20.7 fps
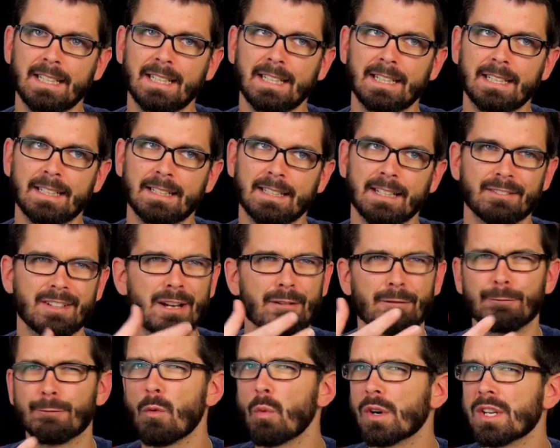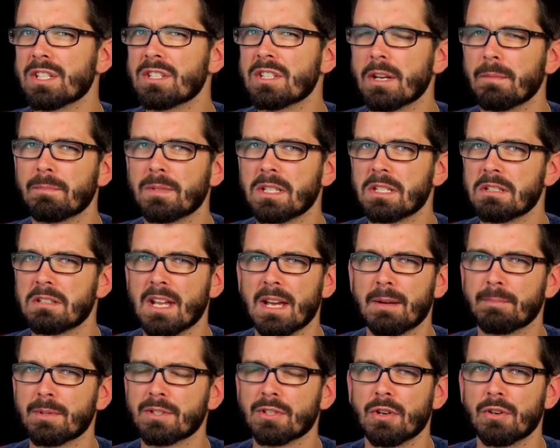And I've got 40-something
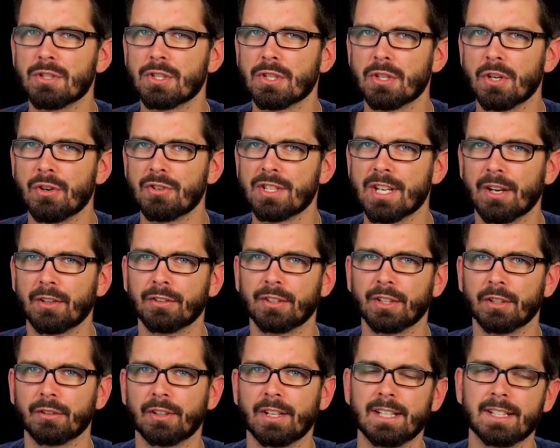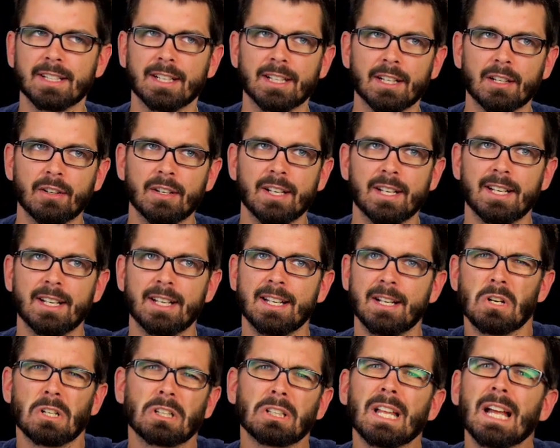episodes of those out there right now.
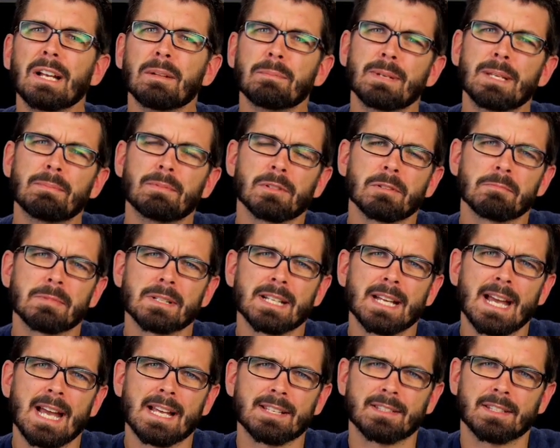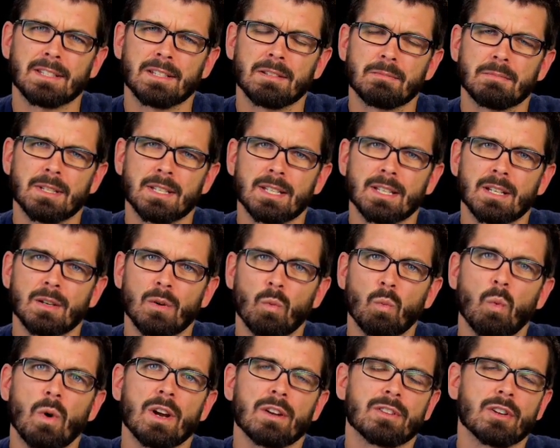Well, a lot of people have been asking me
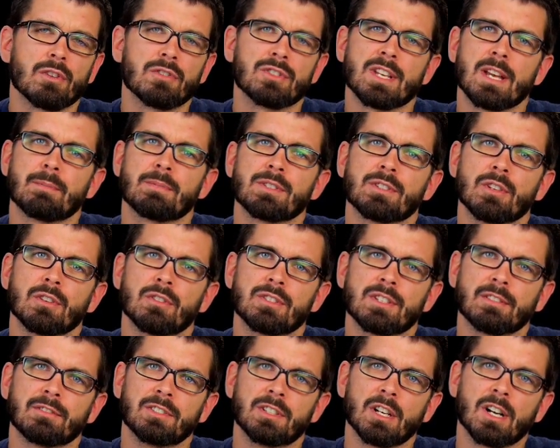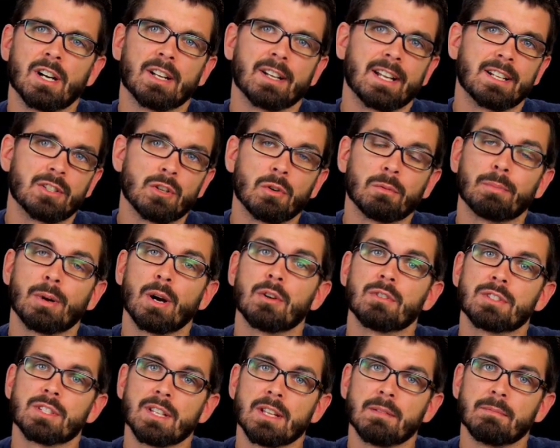where those episodes have gone. I don't
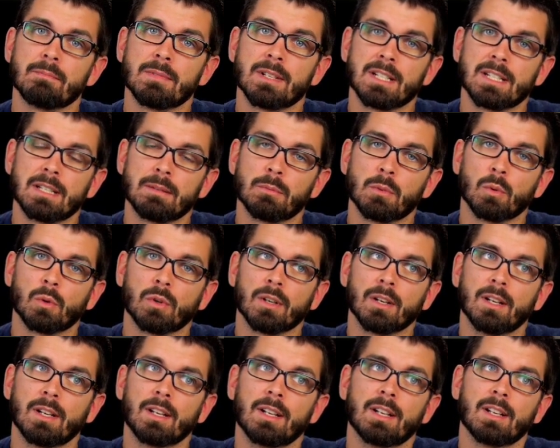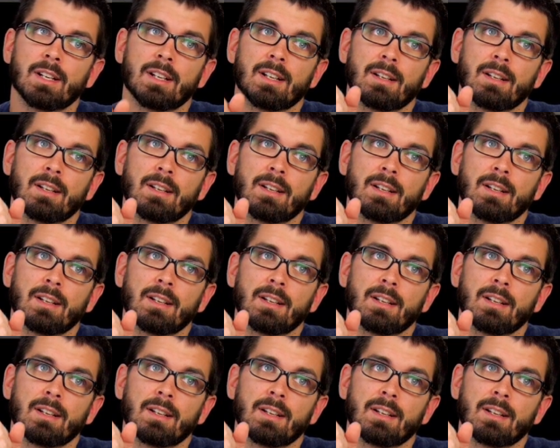post them anymore.